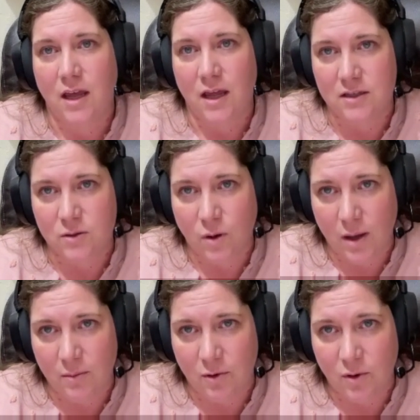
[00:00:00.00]
And so
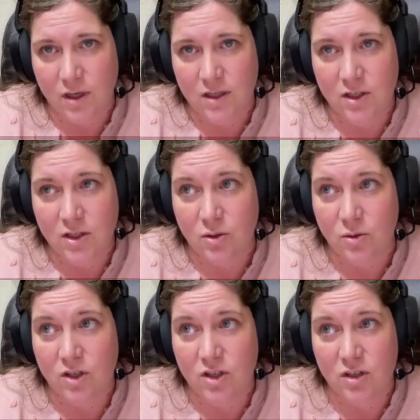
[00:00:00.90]
I'm going to do
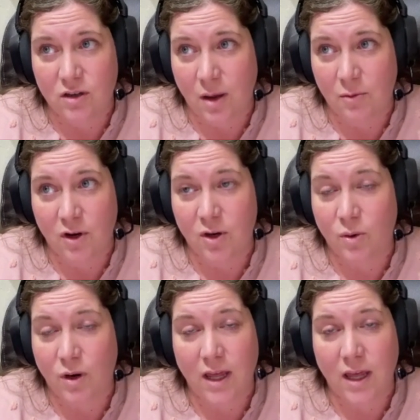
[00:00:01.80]

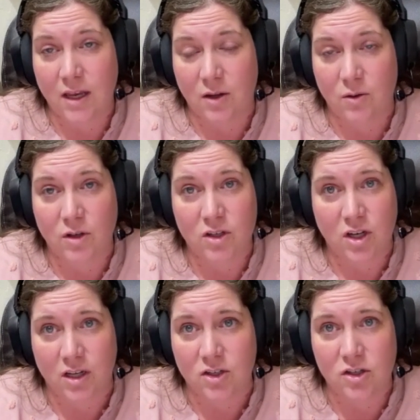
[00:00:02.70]
what I can do to
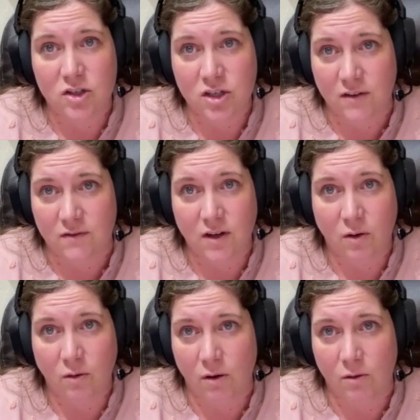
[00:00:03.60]
change and shift and
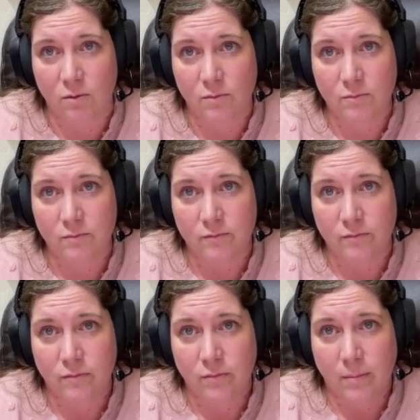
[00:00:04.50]
grow.
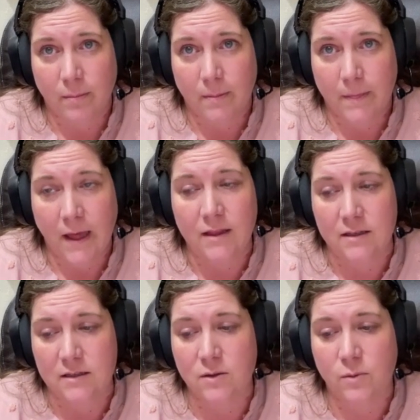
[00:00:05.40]
And
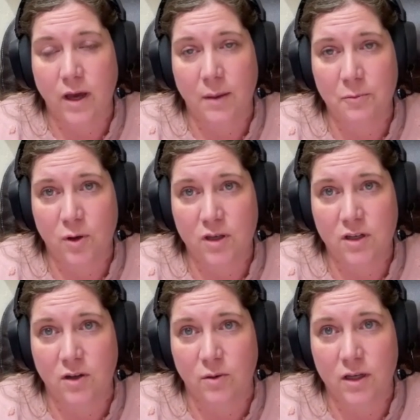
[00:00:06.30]
this is the way I'm going to
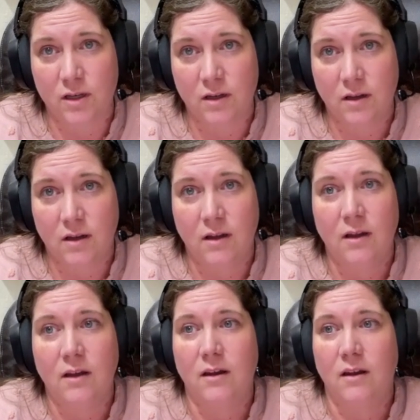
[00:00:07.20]
do it.
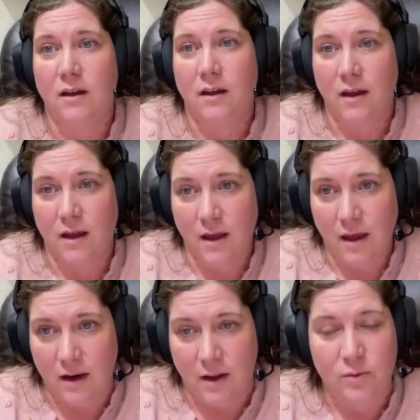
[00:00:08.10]

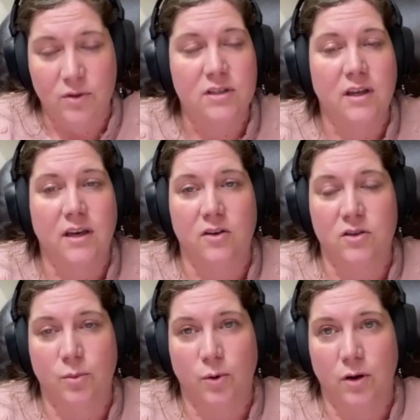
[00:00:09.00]
And I would just like your
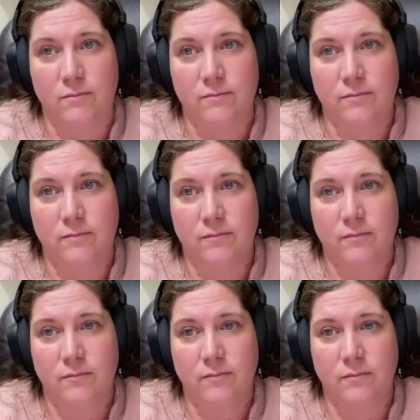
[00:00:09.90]
support.
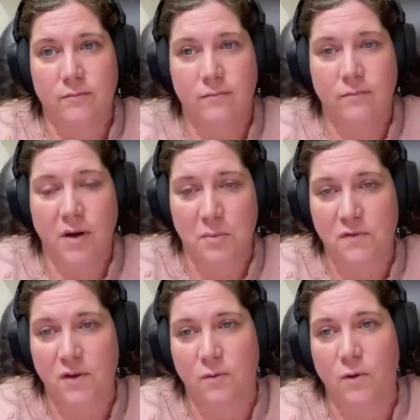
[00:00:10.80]
But I'm
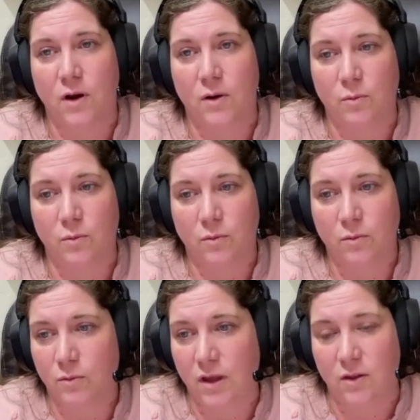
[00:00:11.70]
moving forward
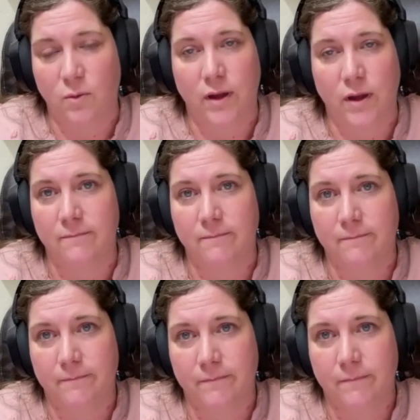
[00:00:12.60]
either way.
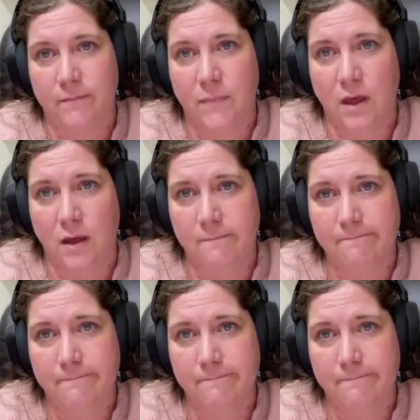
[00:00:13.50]
Okay?